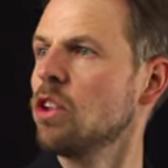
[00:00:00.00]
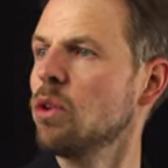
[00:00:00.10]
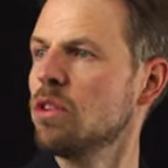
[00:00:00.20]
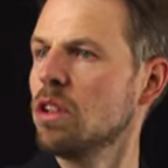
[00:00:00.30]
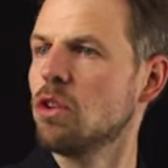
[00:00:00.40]
use
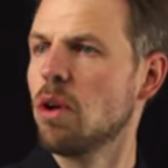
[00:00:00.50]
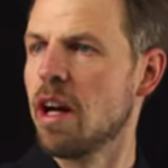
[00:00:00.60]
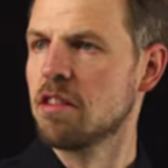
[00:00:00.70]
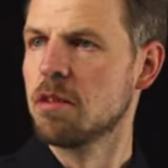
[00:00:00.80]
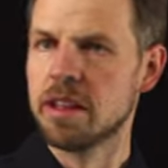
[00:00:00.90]
it to
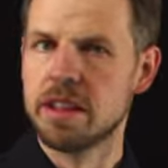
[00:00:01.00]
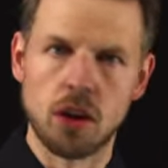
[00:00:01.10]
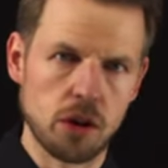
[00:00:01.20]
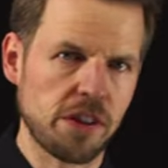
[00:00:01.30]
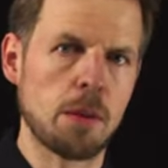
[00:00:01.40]
estimate the
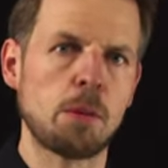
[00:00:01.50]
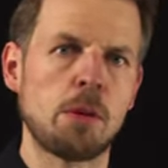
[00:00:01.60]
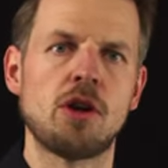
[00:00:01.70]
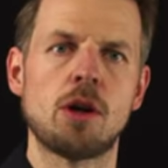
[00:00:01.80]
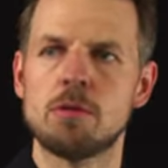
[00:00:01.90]
out-of-sample
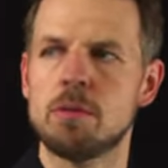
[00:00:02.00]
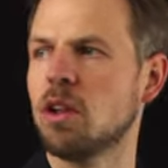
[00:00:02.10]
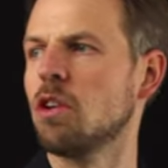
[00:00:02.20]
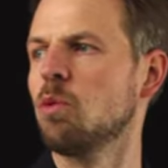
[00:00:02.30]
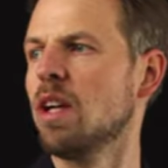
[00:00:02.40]
performance
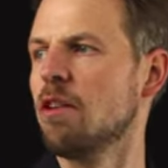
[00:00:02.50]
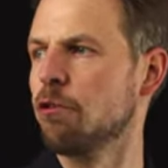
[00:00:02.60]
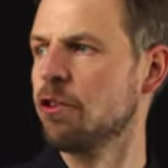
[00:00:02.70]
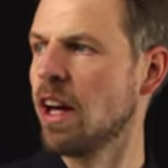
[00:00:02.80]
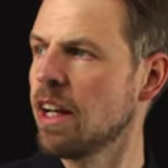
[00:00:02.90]
because we have
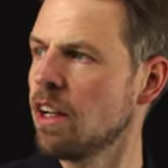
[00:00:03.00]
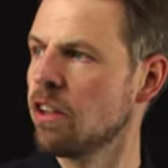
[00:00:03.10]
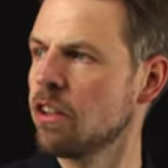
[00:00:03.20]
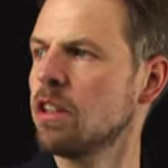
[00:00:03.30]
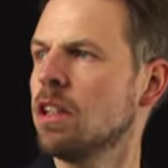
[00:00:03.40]
tailored